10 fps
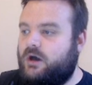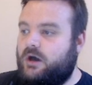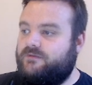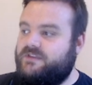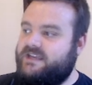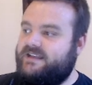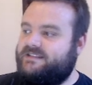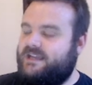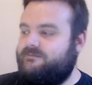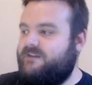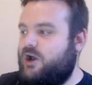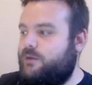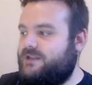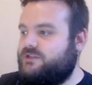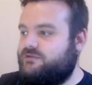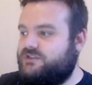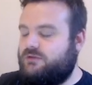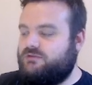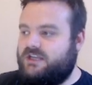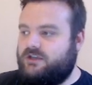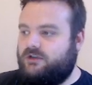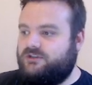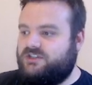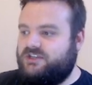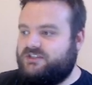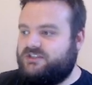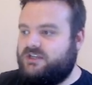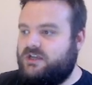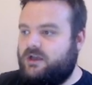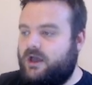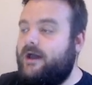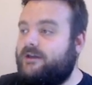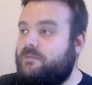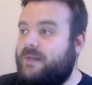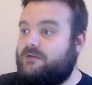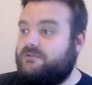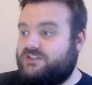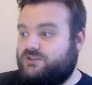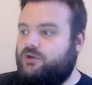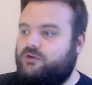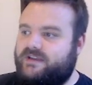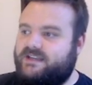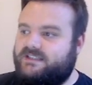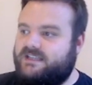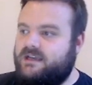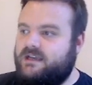of these environmental, socially conscious, earthbound stories.